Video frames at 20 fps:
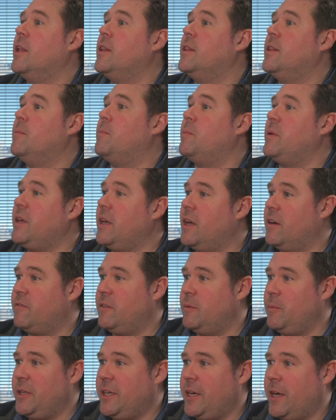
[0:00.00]
the
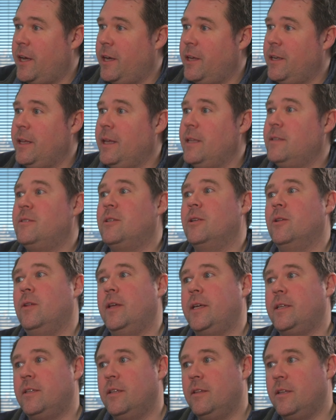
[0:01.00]
PFMEA needs to
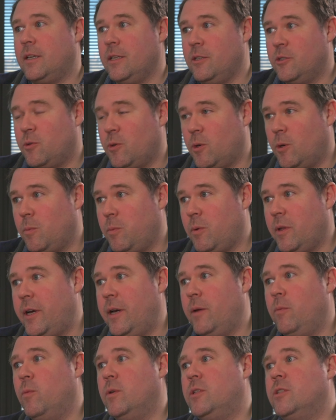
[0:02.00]
link to the control
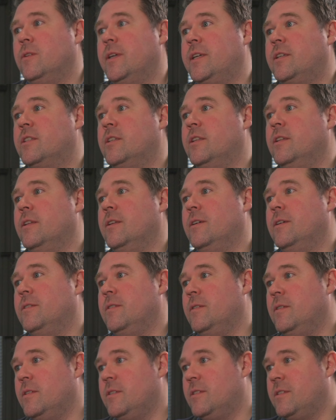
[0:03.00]
plan, which links to the
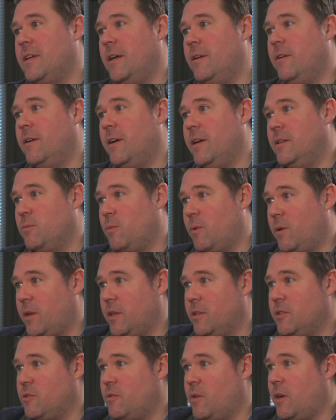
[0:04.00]
standardized work
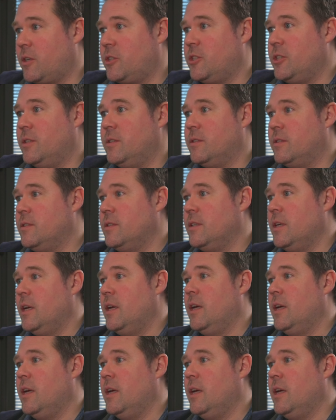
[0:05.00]
instructions.